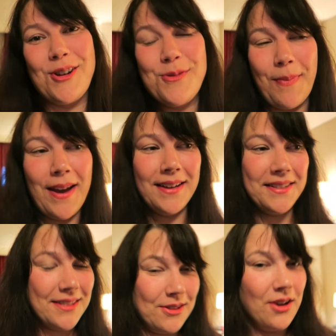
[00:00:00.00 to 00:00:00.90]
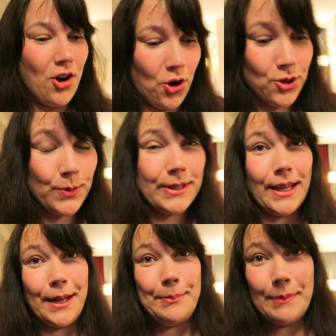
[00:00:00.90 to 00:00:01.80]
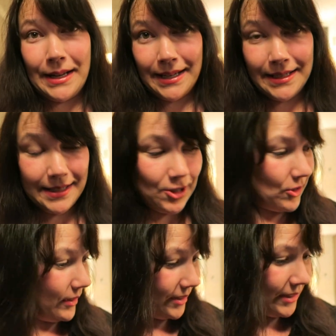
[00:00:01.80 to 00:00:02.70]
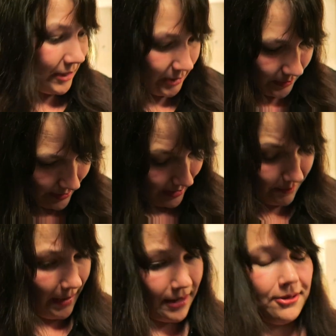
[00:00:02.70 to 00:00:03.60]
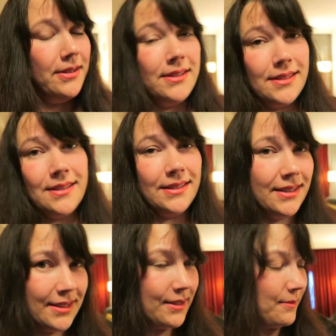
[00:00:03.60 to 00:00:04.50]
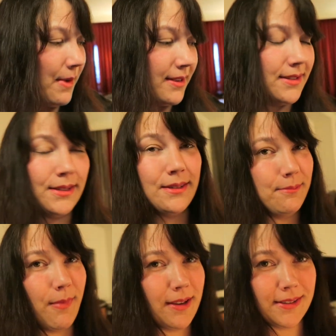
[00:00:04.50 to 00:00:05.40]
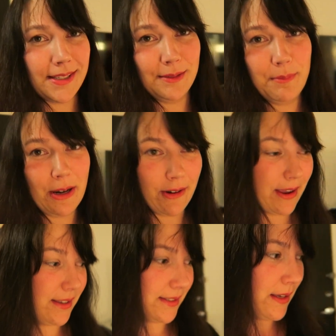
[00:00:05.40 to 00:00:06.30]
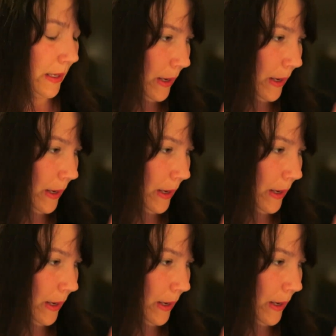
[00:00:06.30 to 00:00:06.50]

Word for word: so mine is, hers was like in mint condition and mine was, mine's, mine's seen better days